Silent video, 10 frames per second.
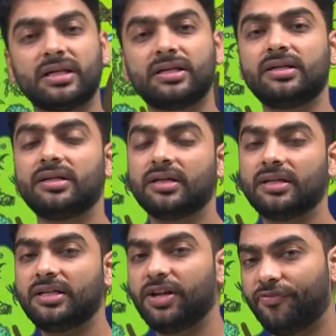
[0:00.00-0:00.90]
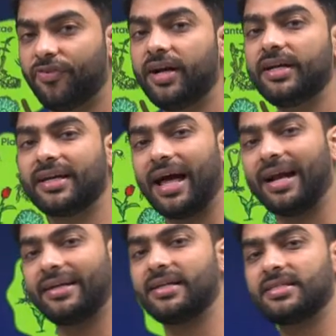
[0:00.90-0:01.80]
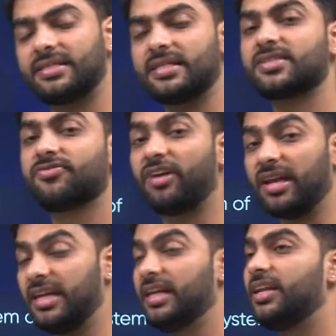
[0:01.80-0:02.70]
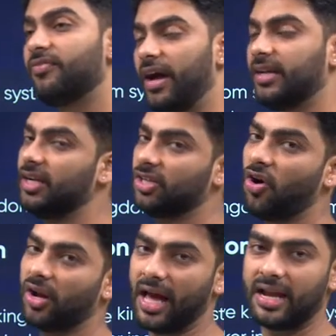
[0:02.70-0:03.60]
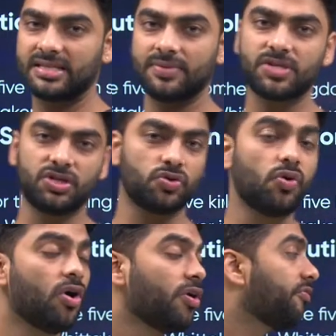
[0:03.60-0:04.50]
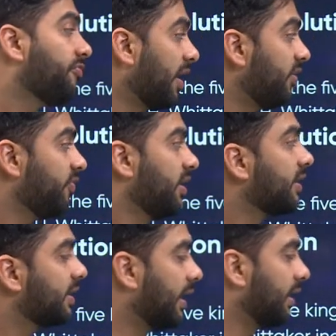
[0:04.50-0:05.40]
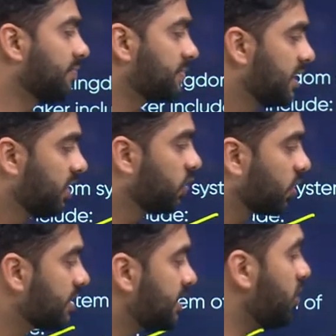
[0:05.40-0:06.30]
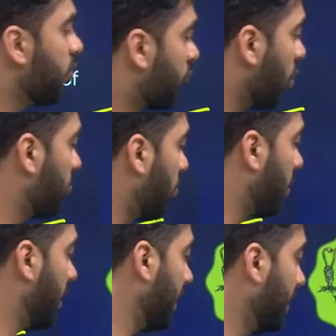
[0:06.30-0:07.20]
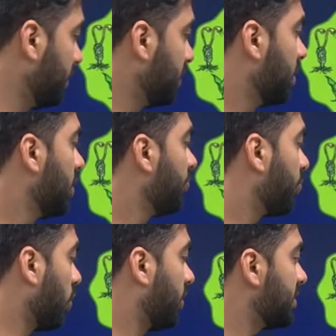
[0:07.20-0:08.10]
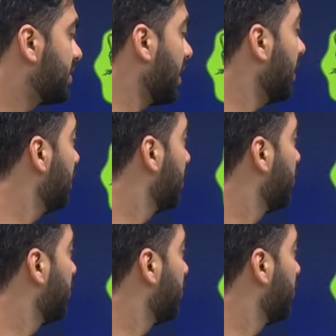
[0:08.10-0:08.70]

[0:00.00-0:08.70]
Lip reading: the different characteristics when he divided the organisms into five kingdoms. You can see you have got Monera, Protista,